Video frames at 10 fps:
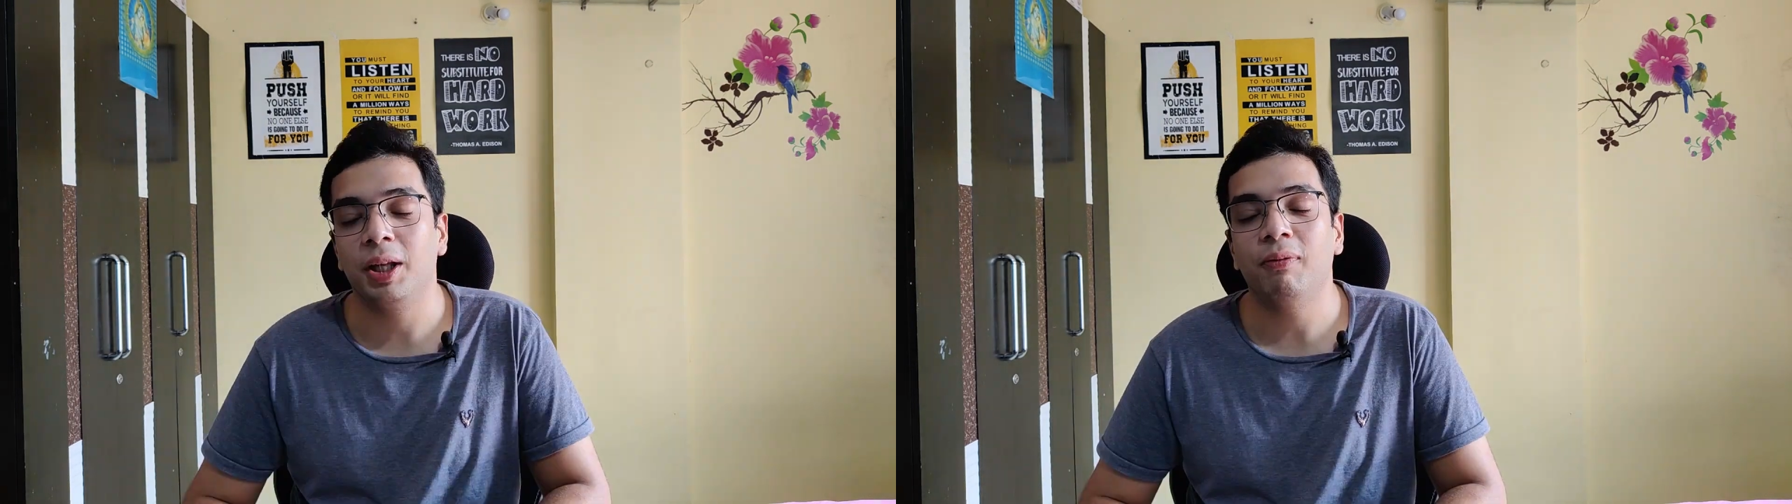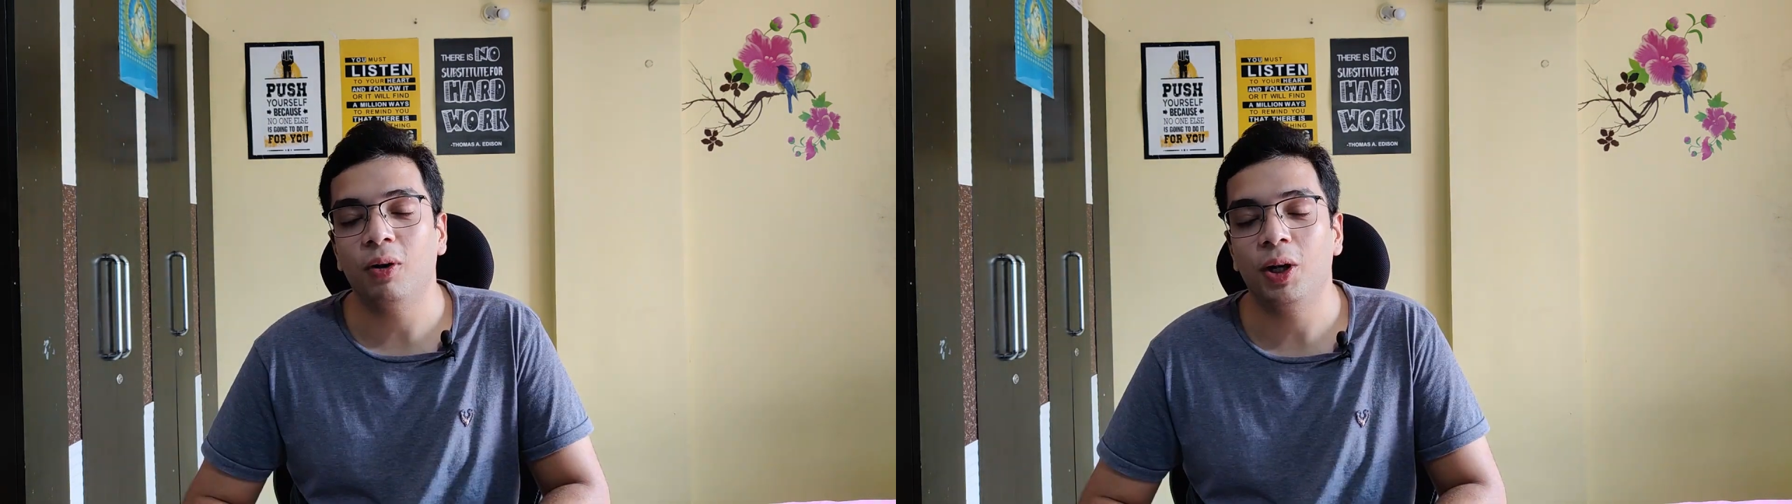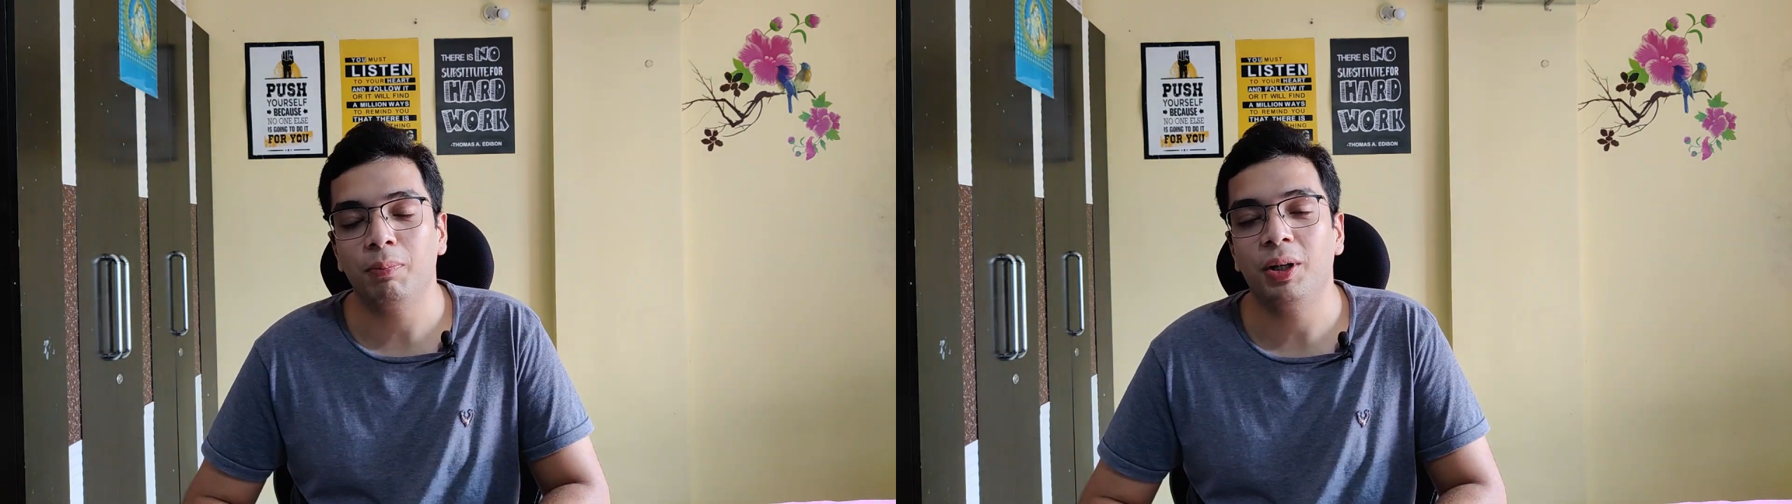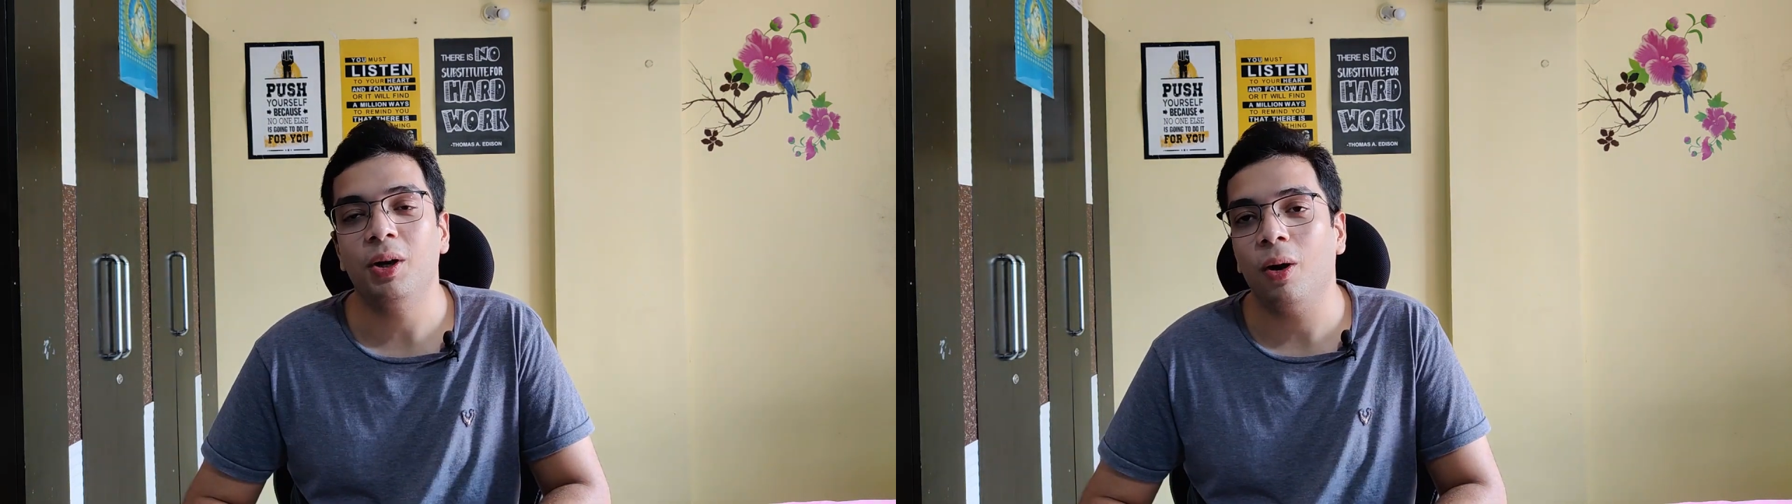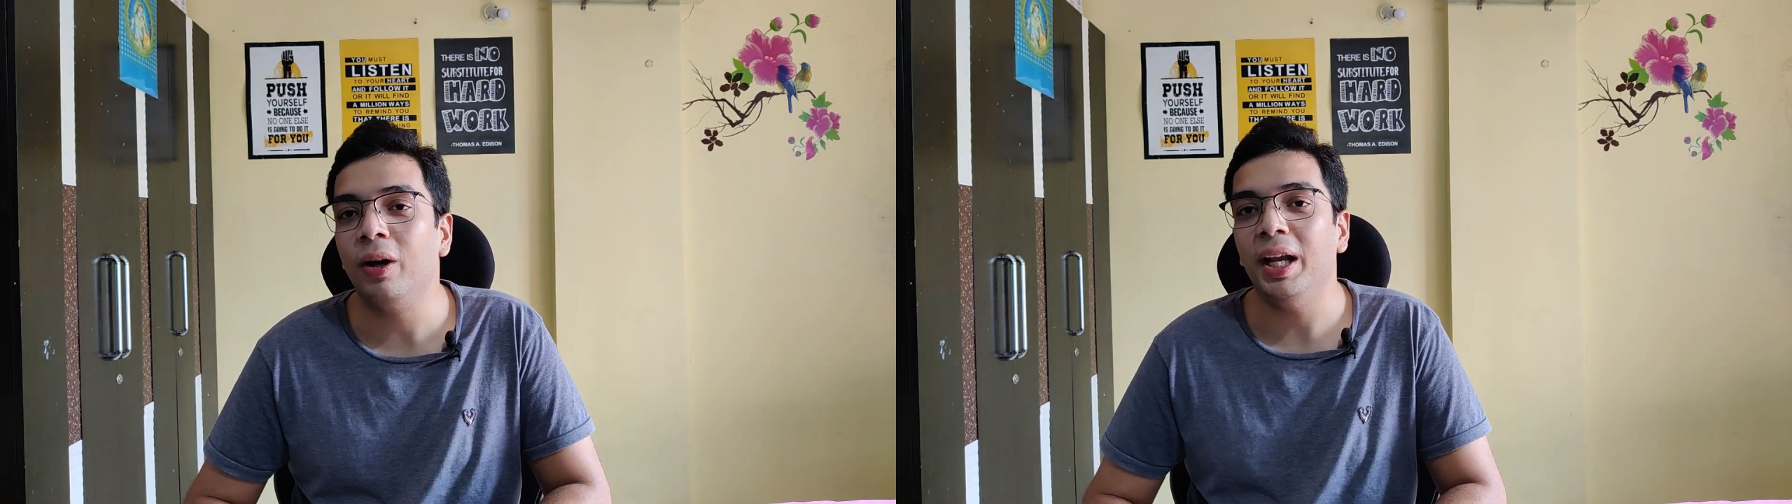Keep following
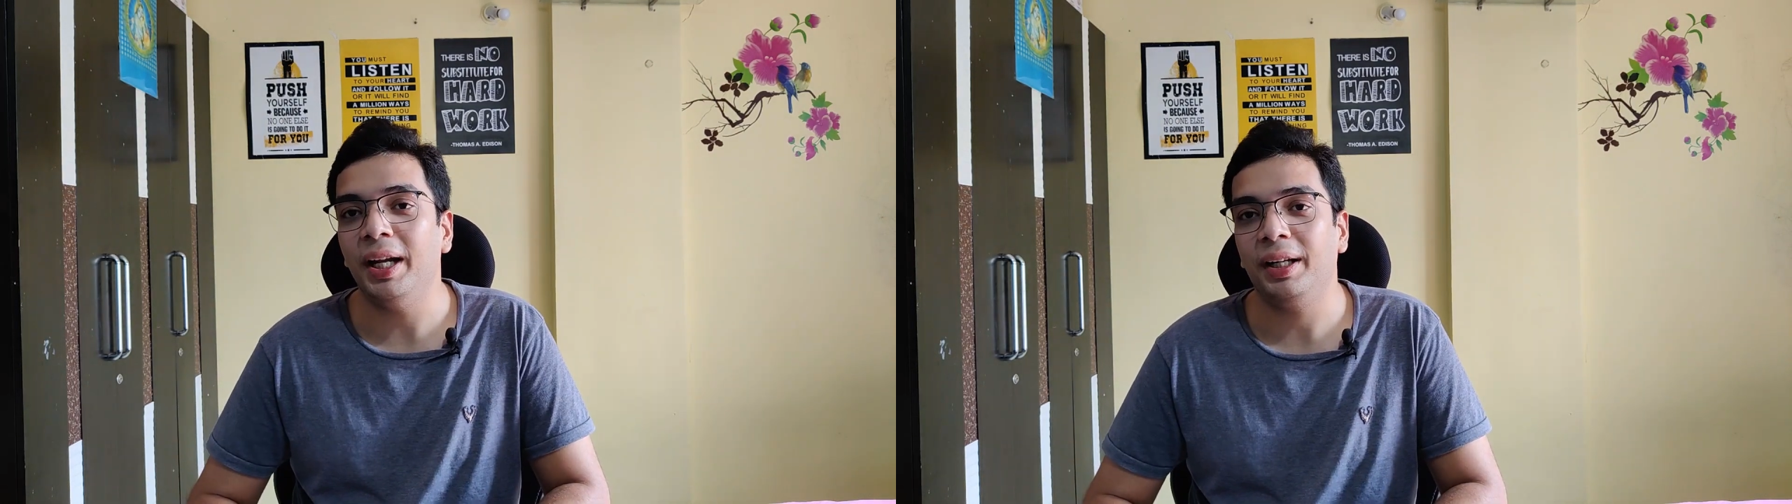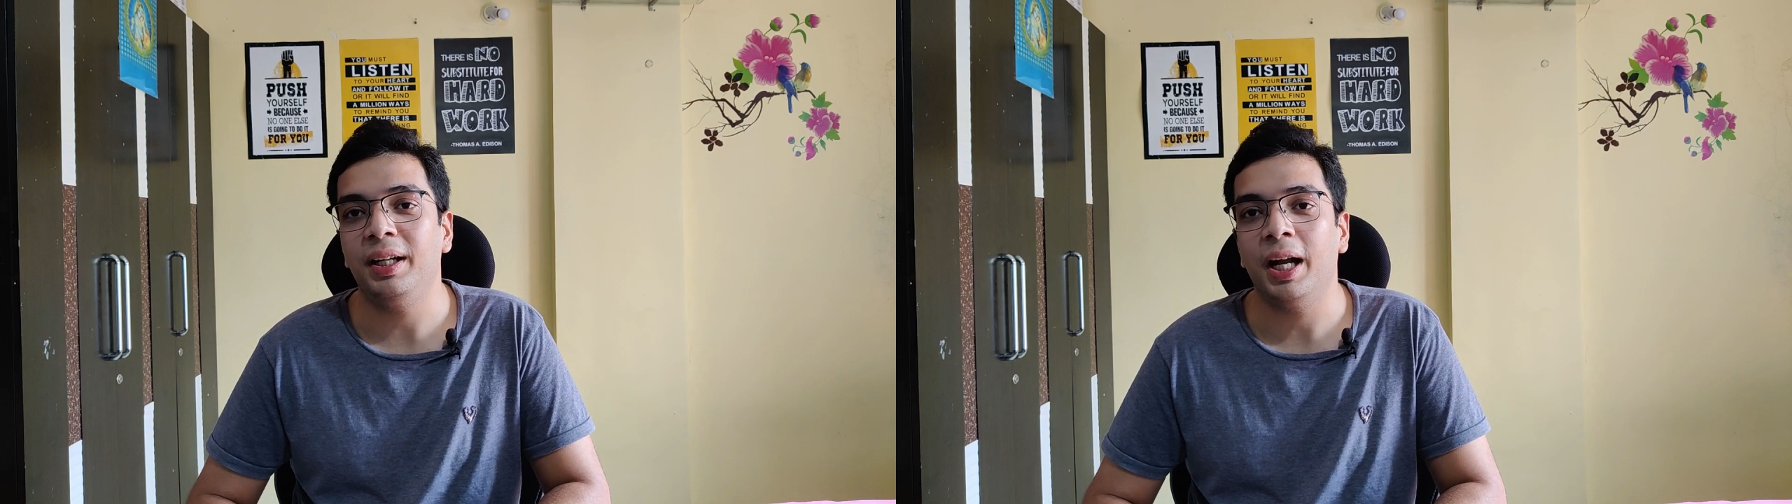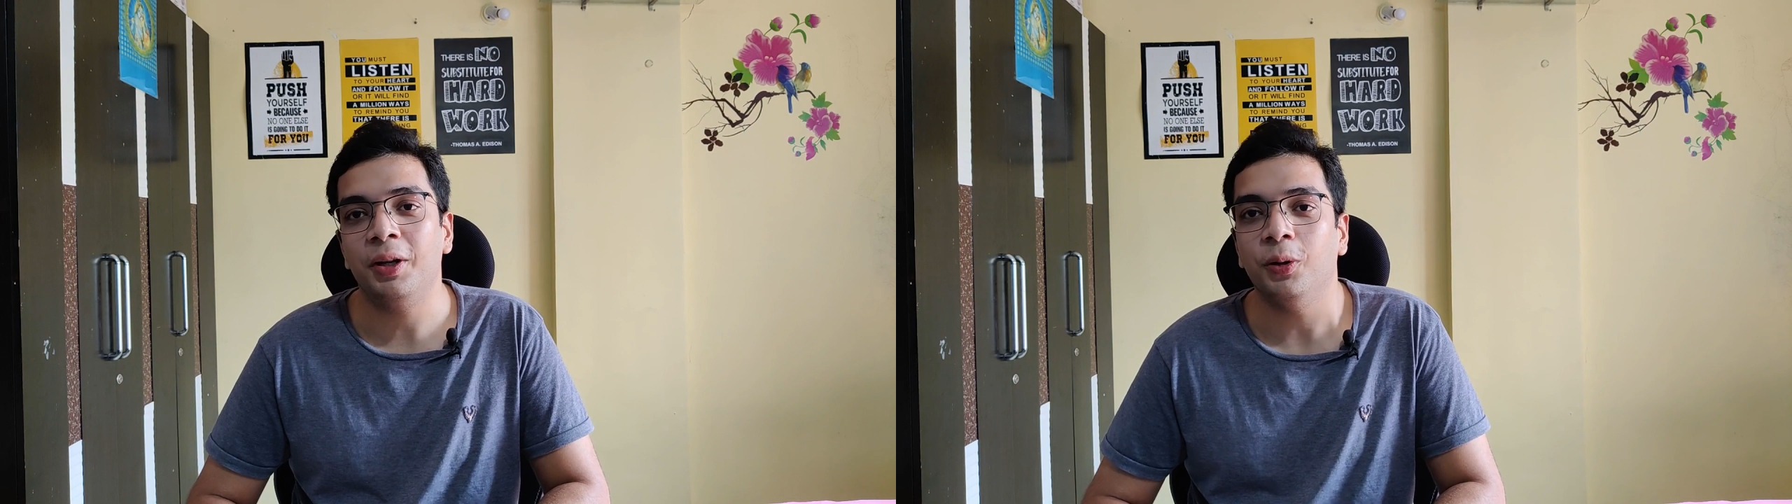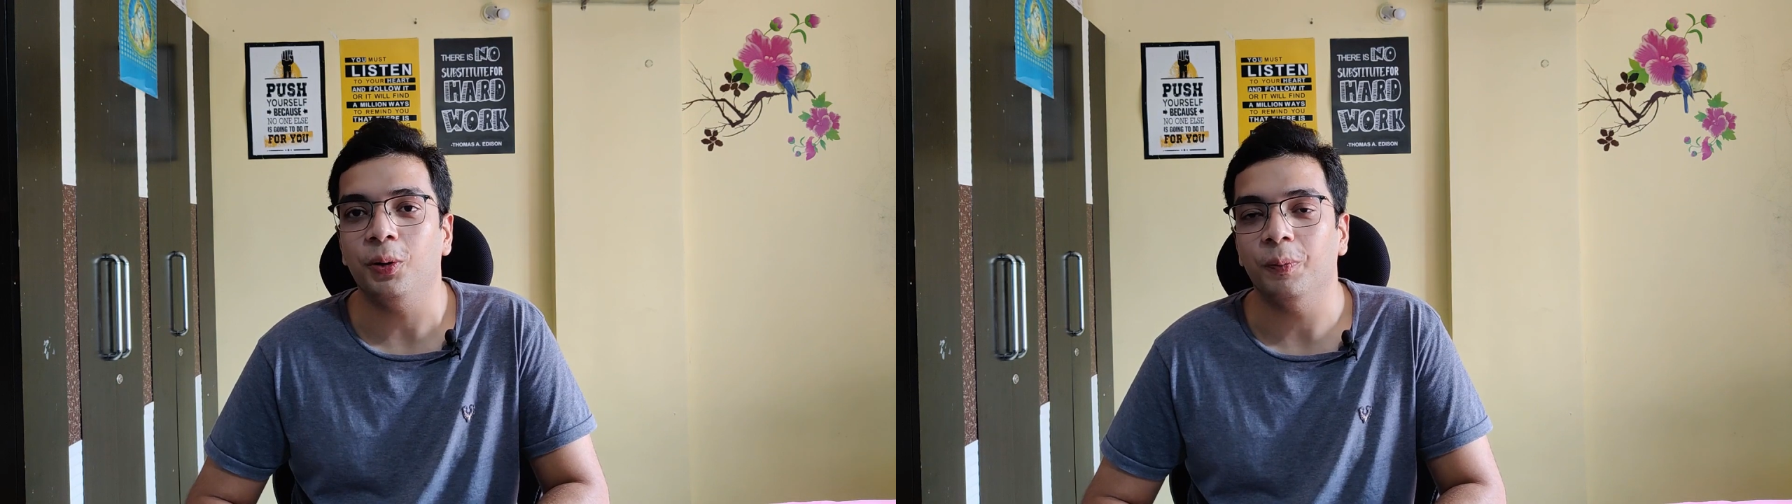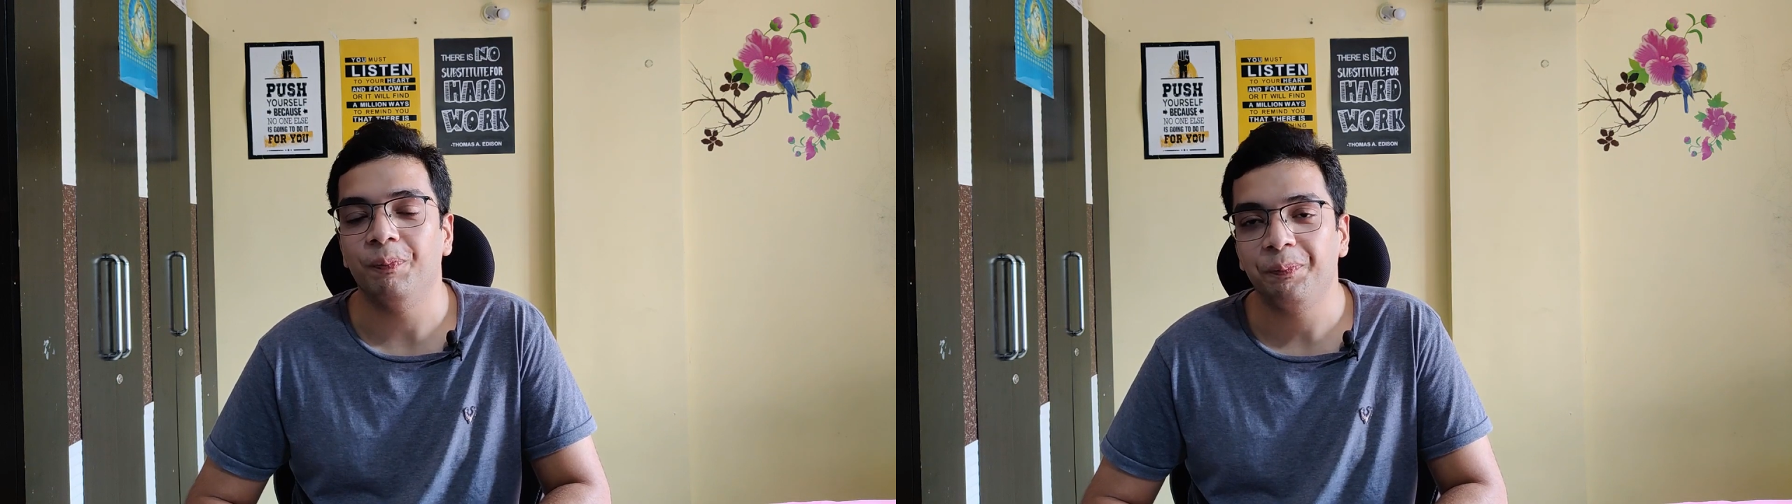me on LinkedIn and
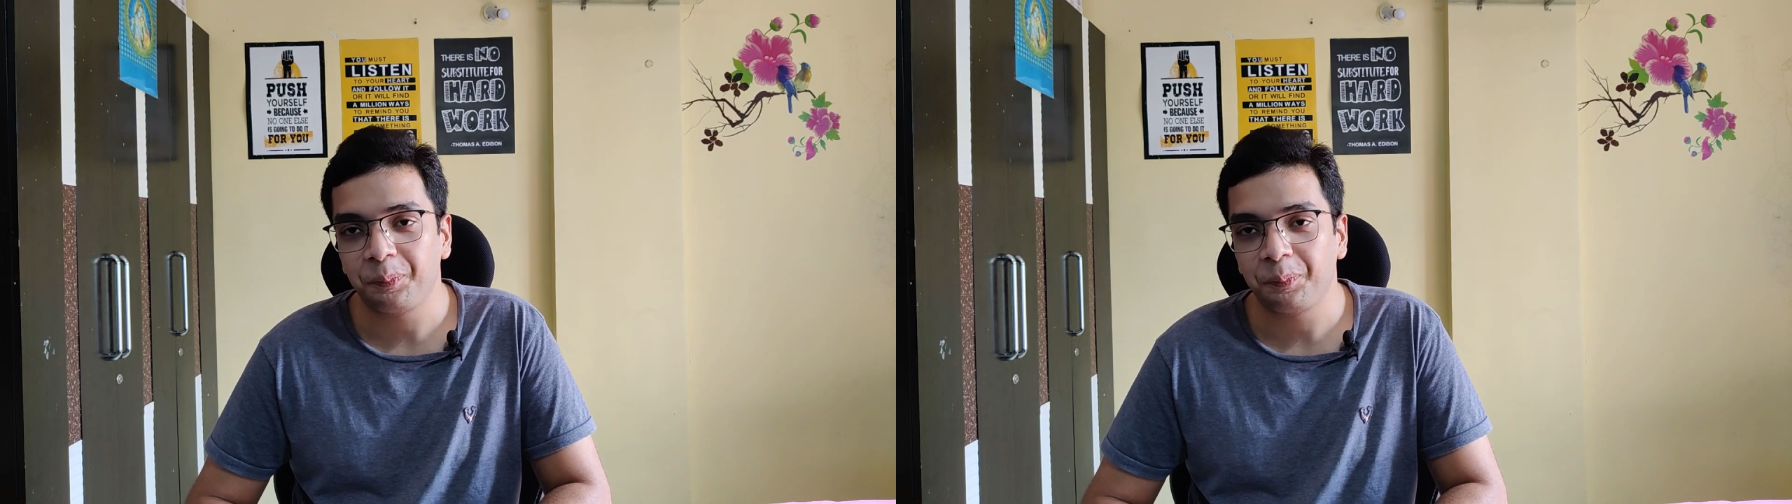YouTube.